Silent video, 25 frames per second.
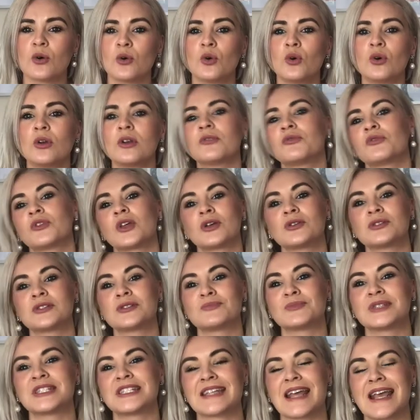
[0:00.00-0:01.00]
all of those
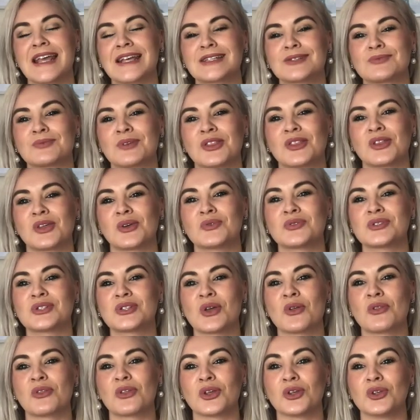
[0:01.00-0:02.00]
mistakes with you so
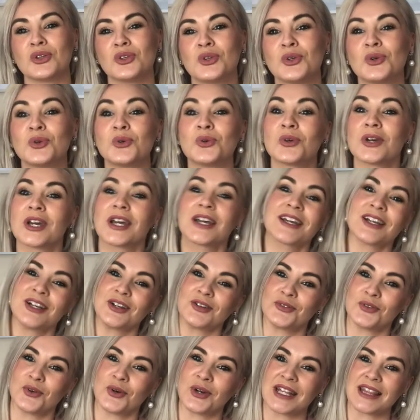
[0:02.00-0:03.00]
that you can
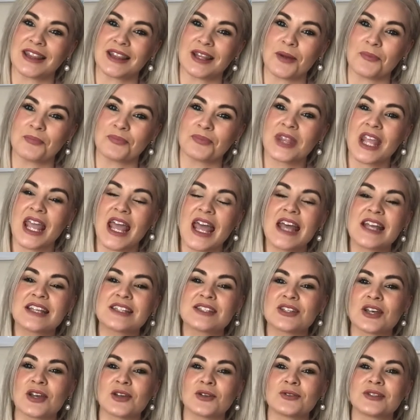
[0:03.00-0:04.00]
avoid them.
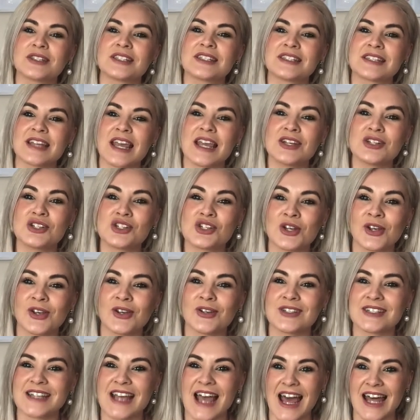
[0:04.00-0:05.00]
So stay
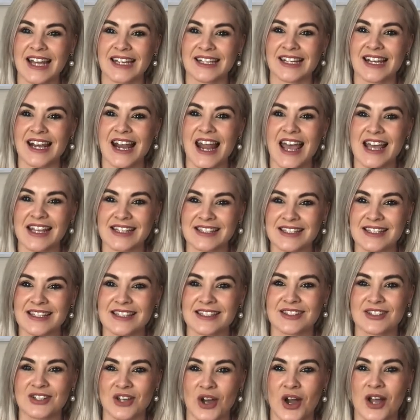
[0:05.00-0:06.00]
tuned and let's
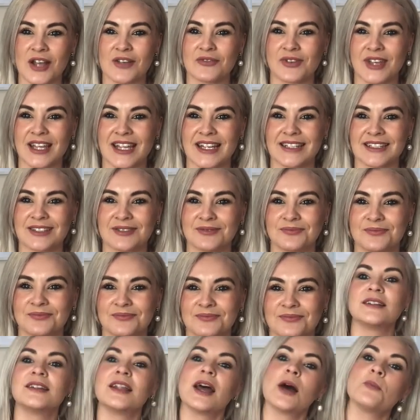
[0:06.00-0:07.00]
dive in.
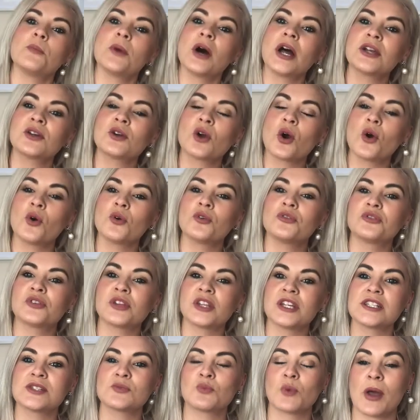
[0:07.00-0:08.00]
Now, my goal for
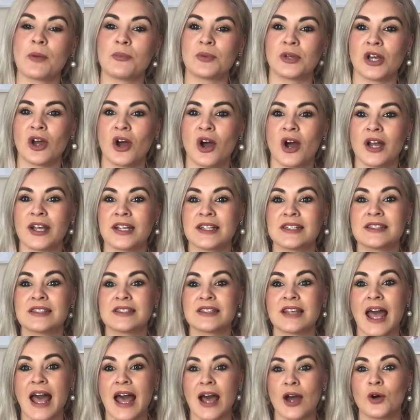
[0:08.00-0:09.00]
this webinar is
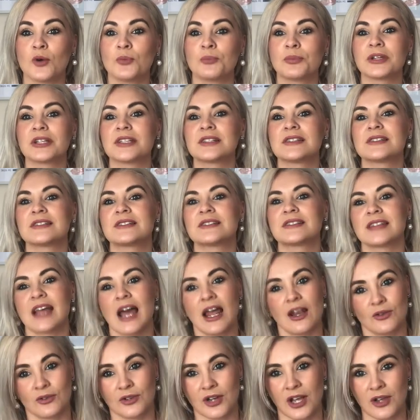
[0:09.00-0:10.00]
to help
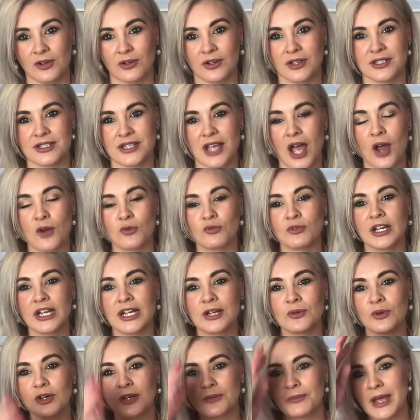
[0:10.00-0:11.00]
salon owners. I really
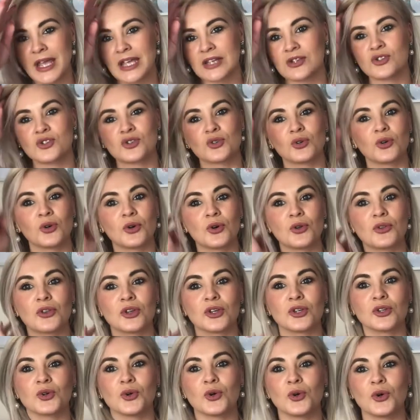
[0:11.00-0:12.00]
want to make sure
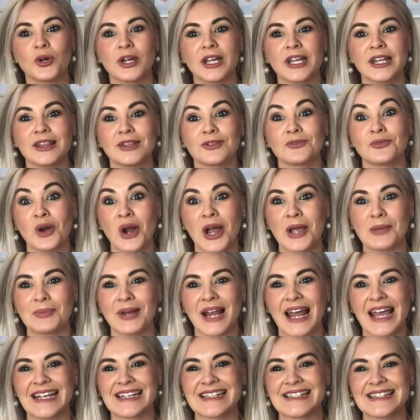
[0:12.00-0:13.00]
that you're in the right
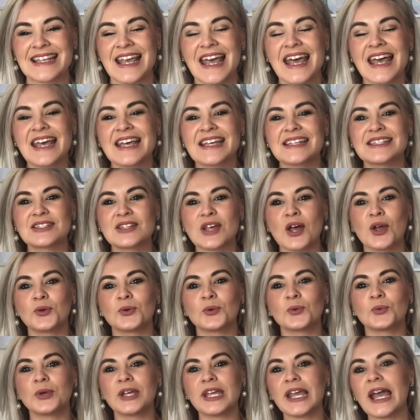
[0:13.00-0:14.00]
place. So
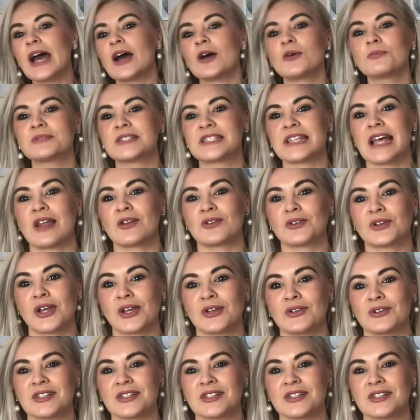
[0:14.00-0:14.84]
we help salon